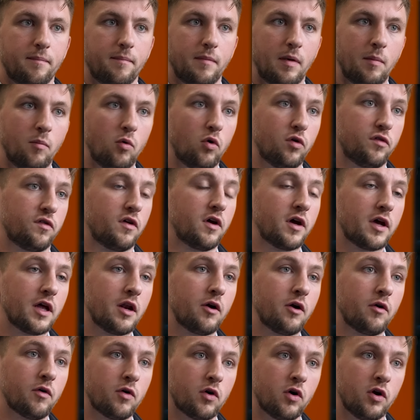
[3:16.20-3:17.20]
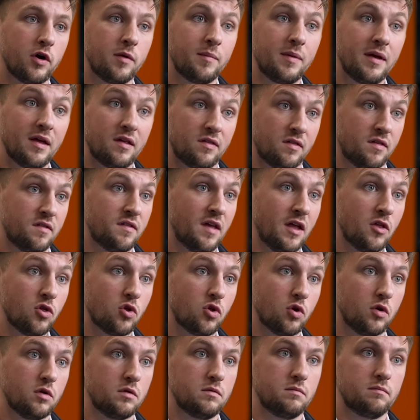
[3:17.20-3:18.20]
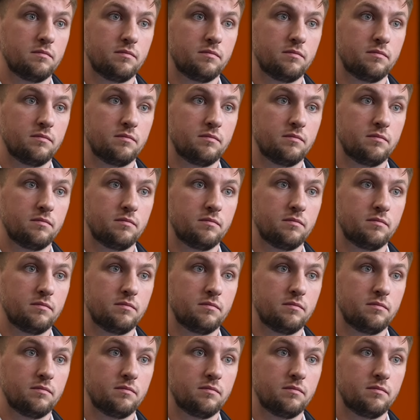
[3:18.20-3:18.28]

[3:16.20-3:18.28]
A more circular economy is essential